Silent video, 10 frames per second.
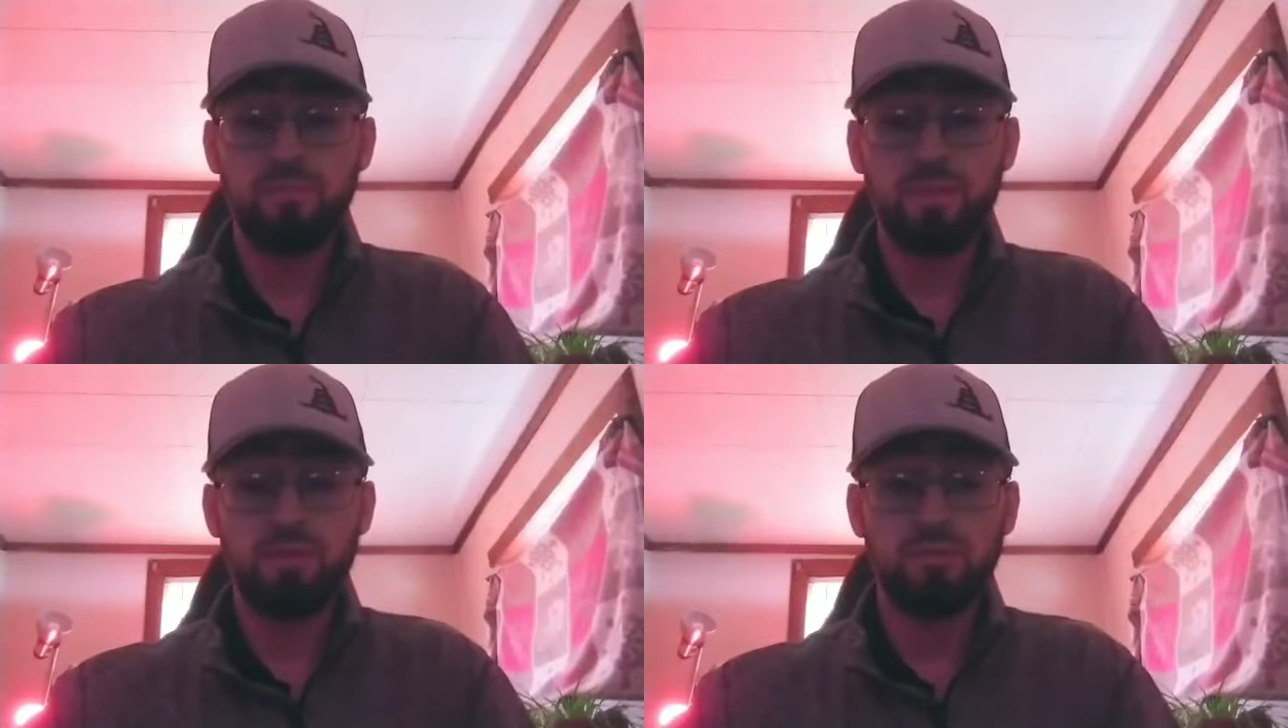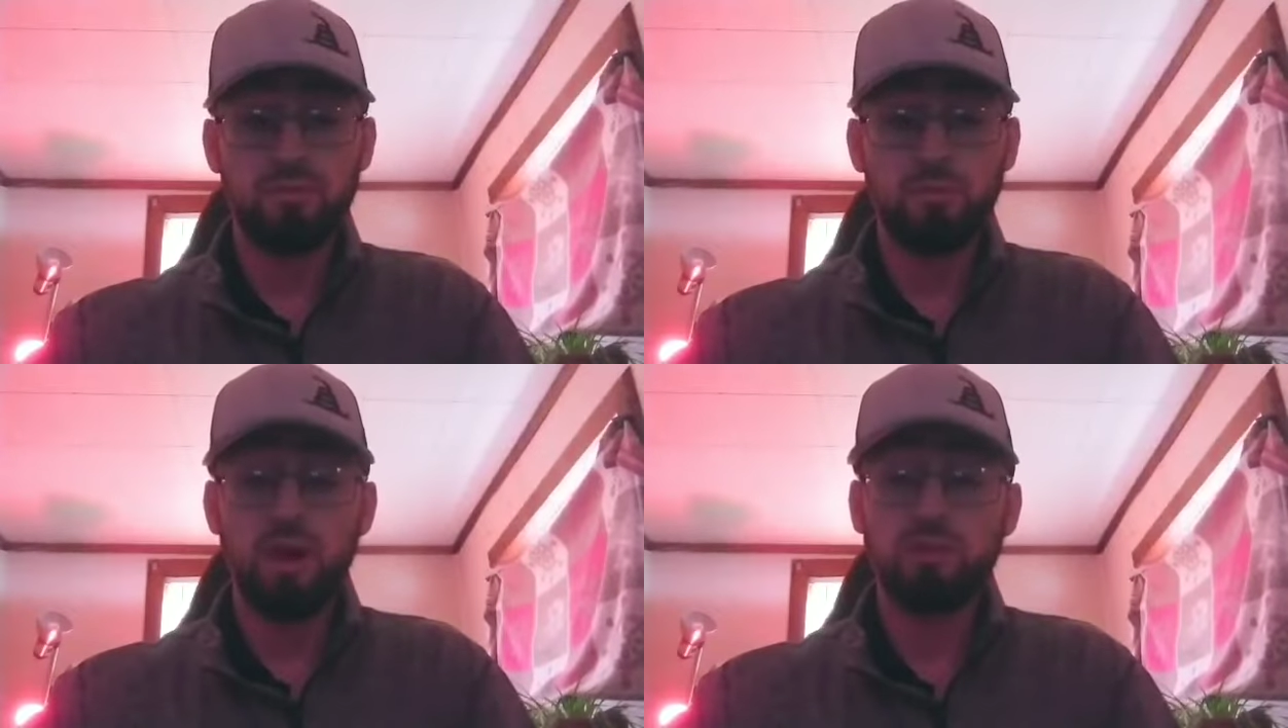you know,
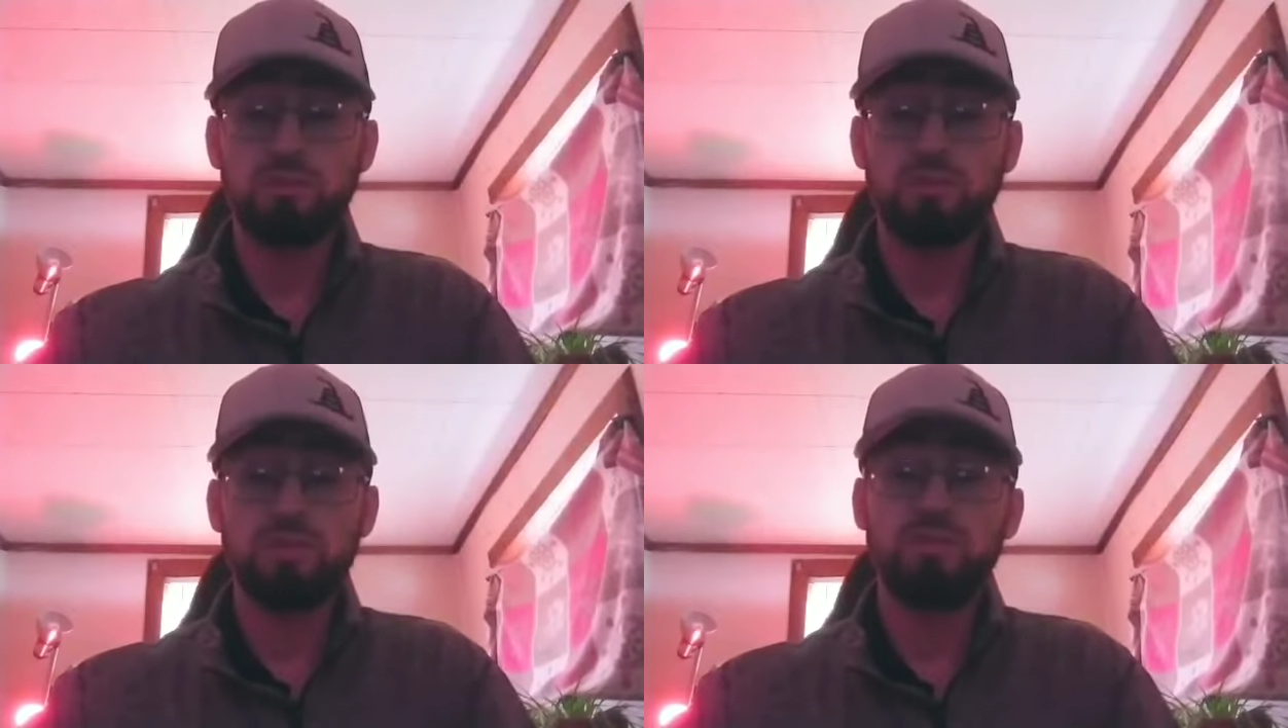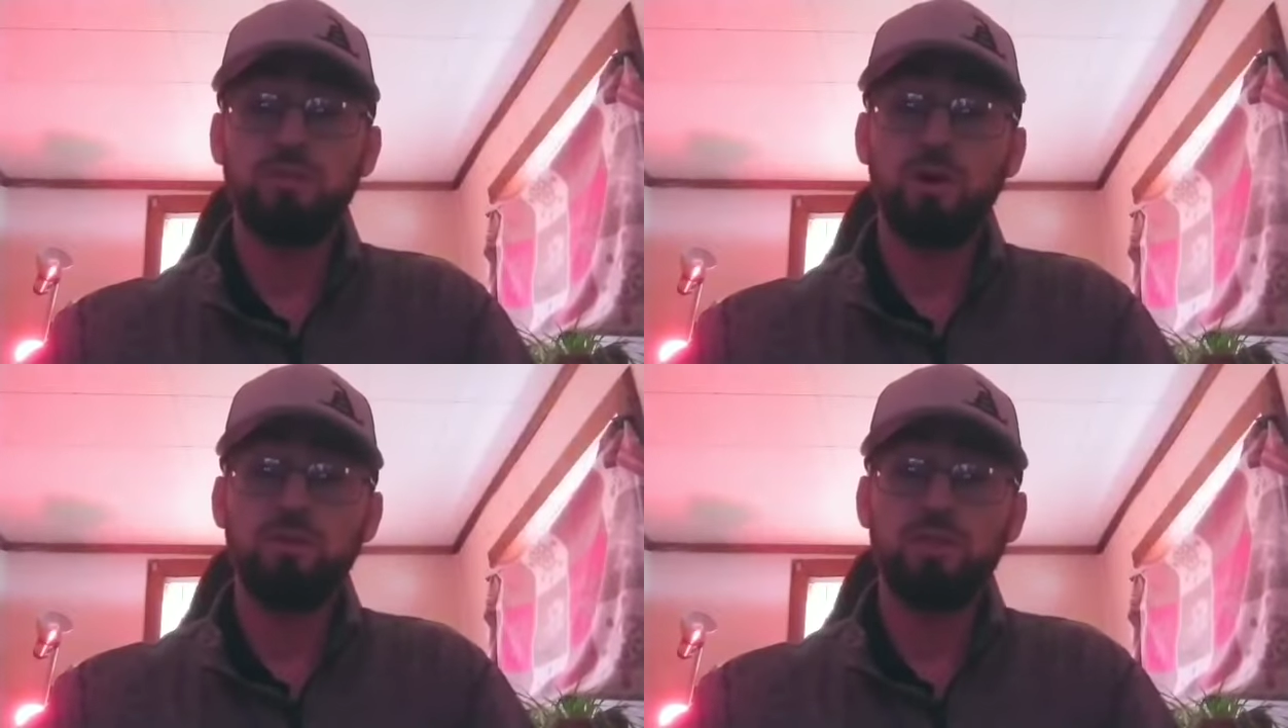the roster that's
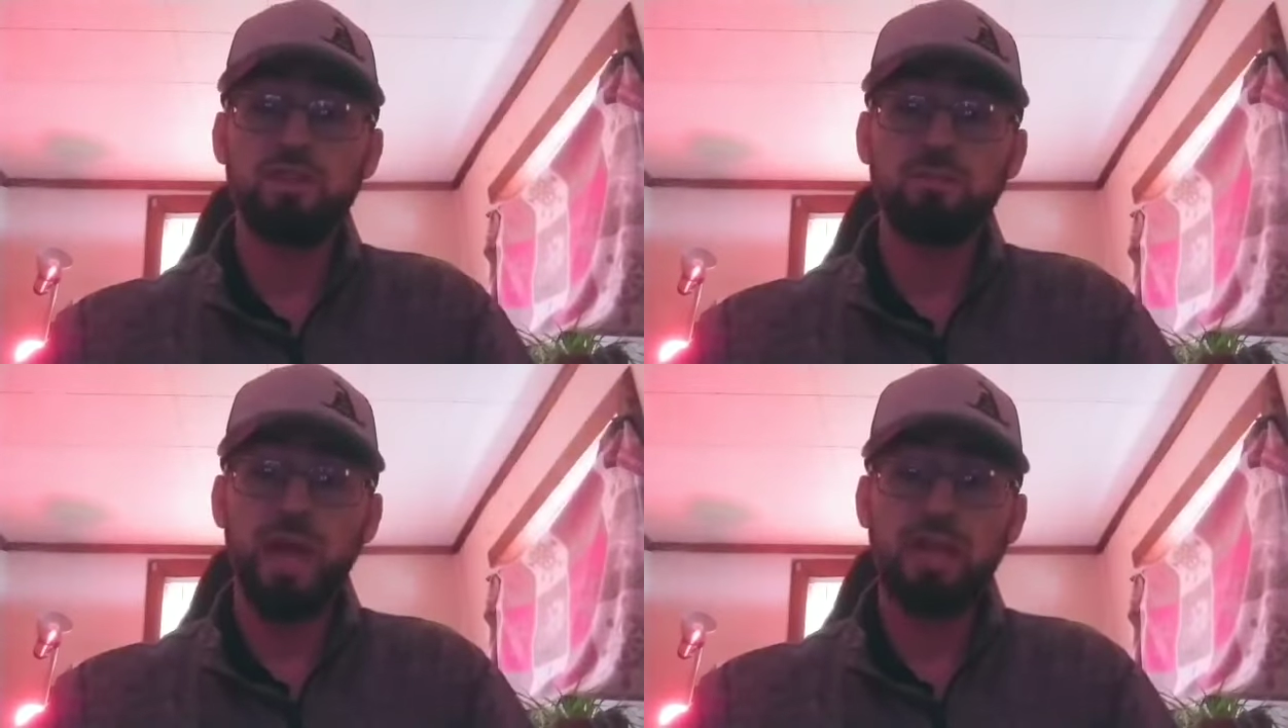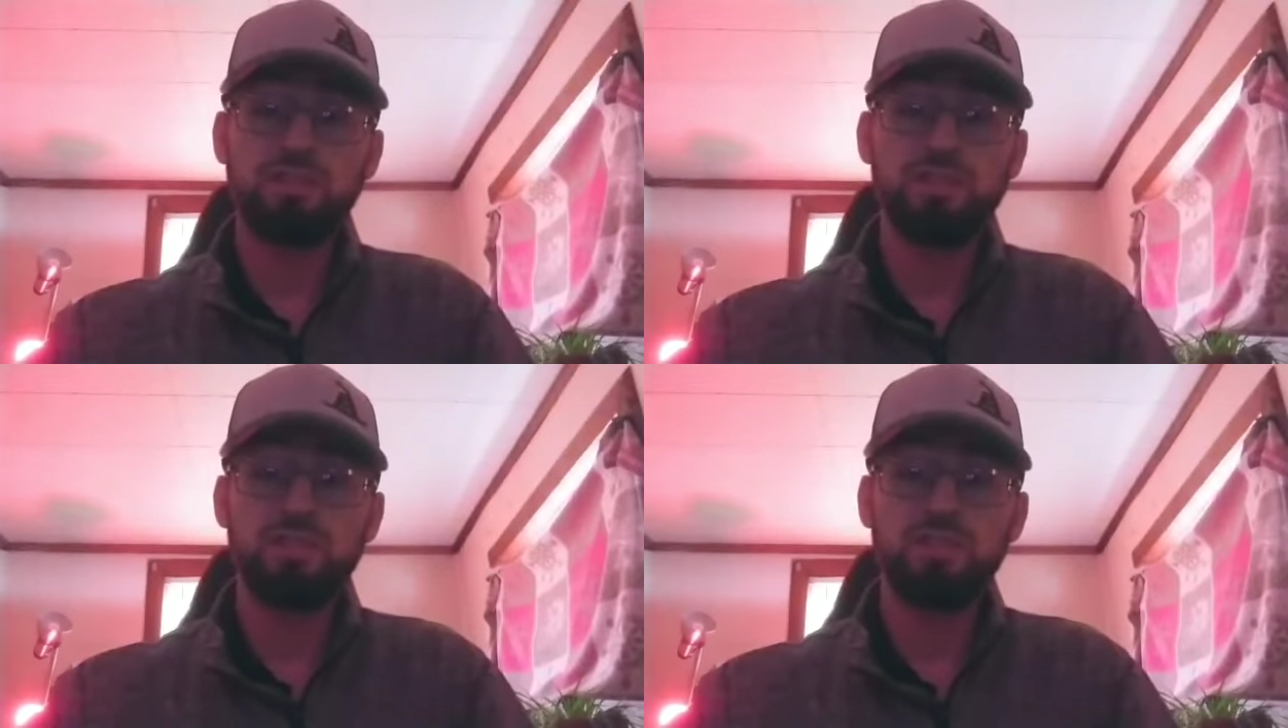involved in these
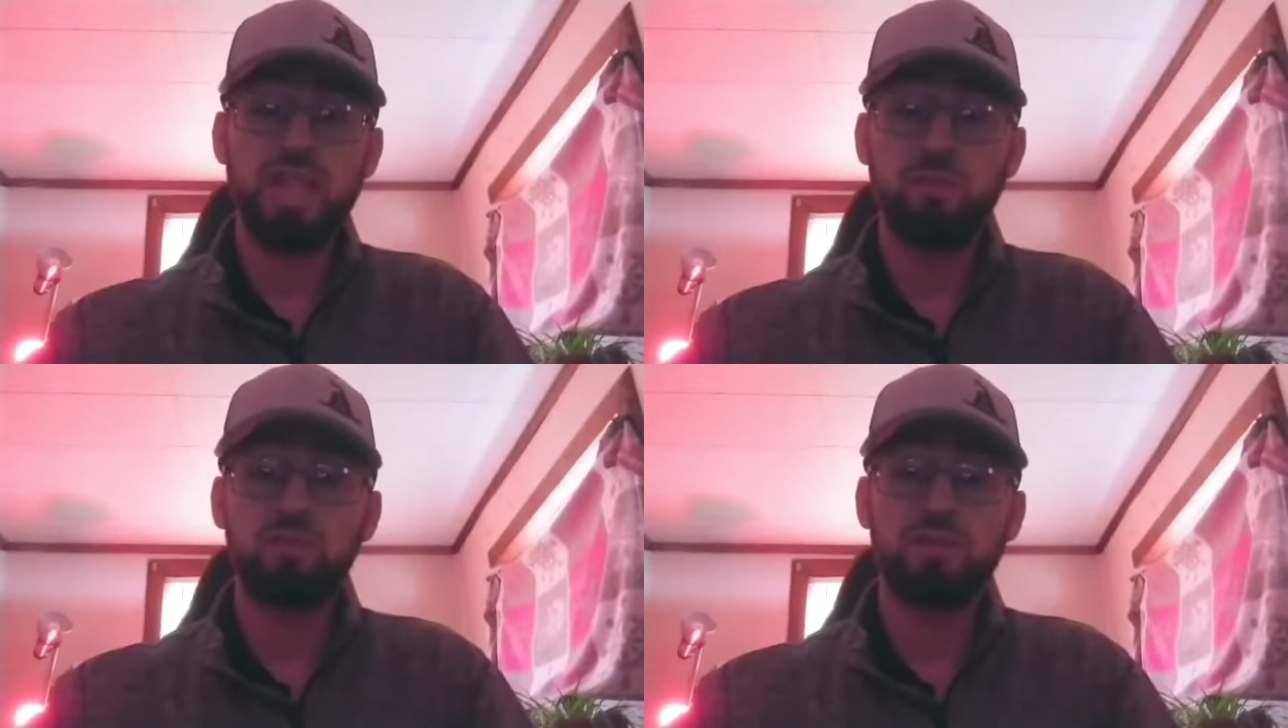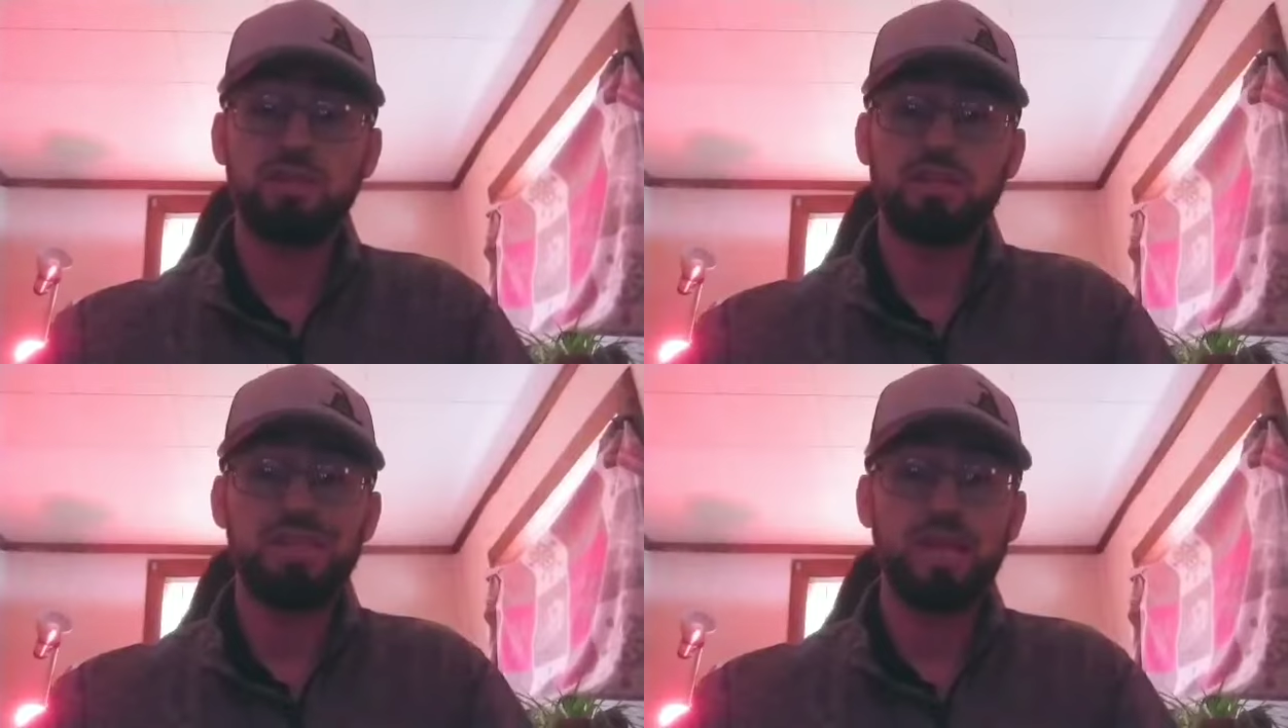matches is able to
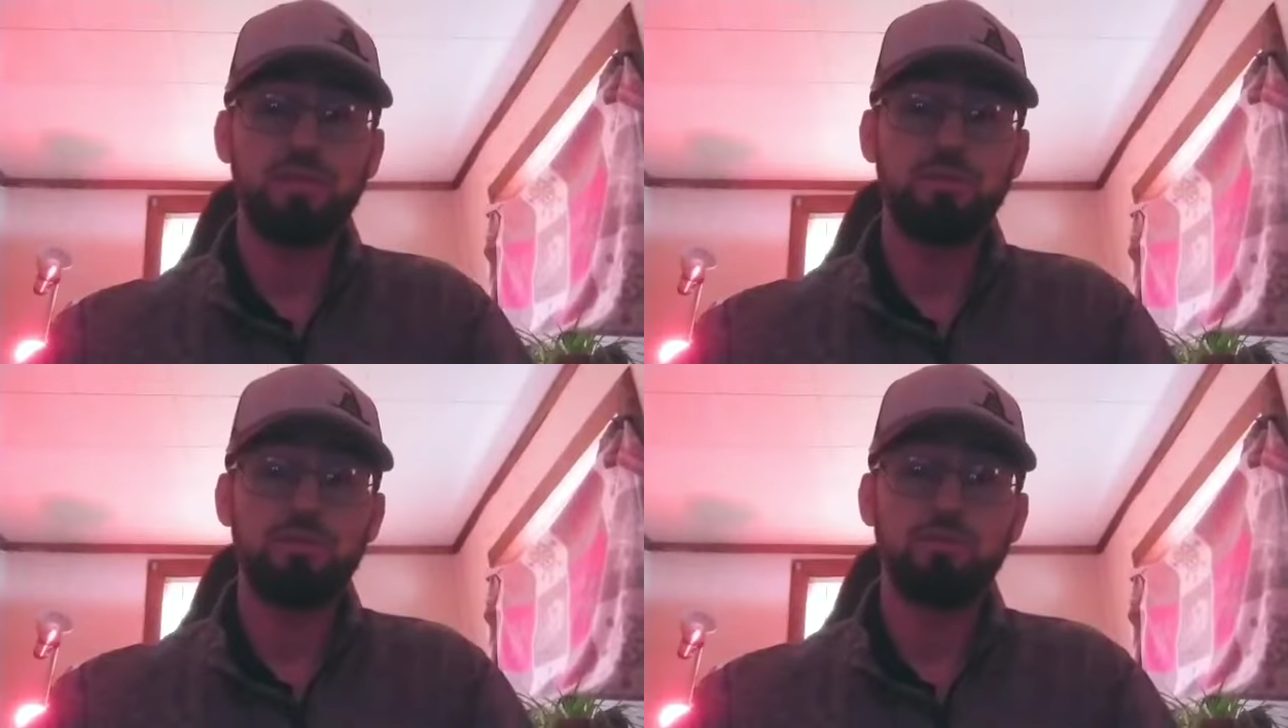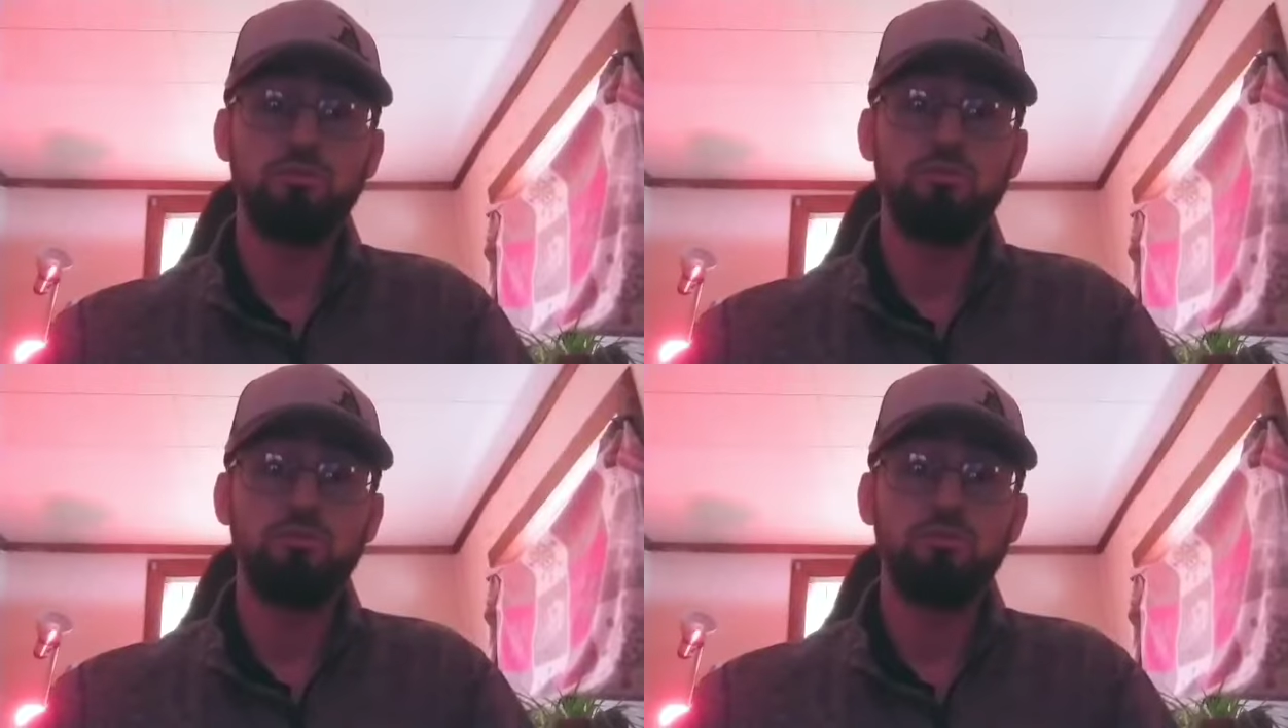get together to